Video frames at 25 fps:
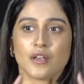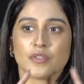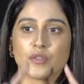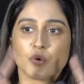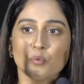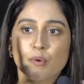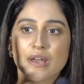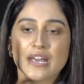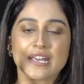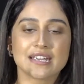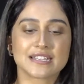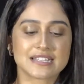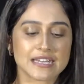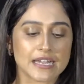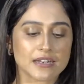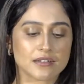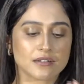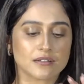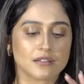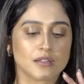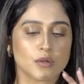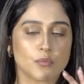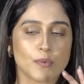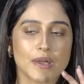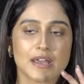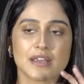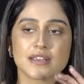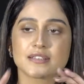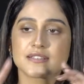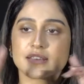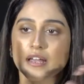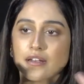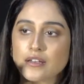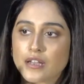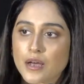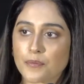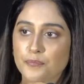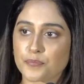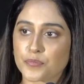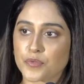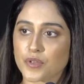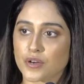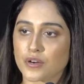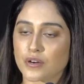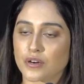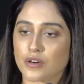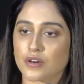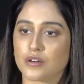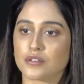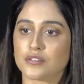the way he set up
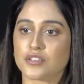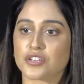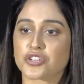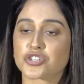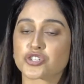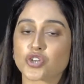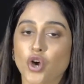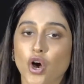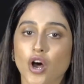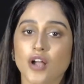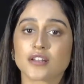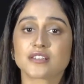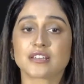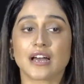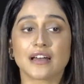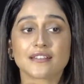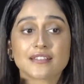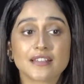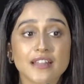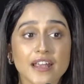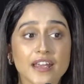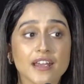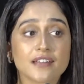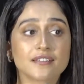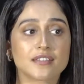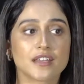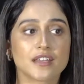the shots adliye